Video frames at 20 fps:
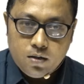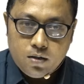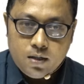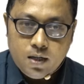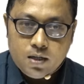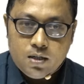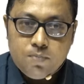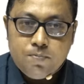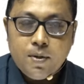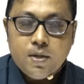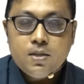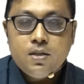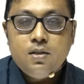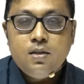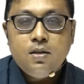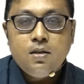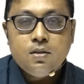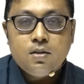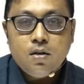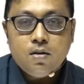That is, person
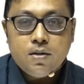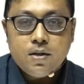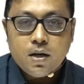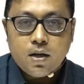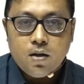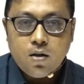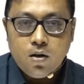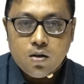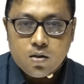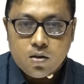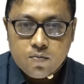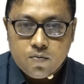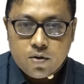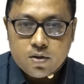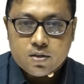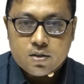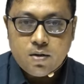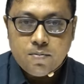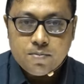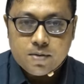is not taking alcohol for
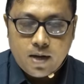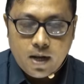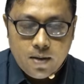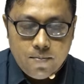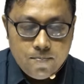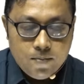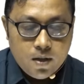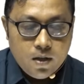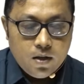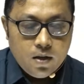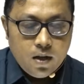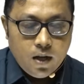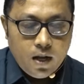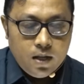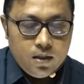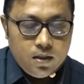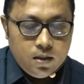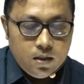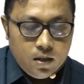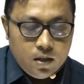some time,
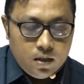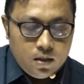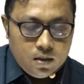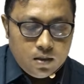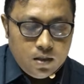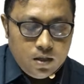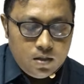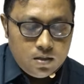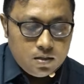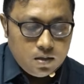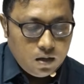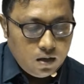and this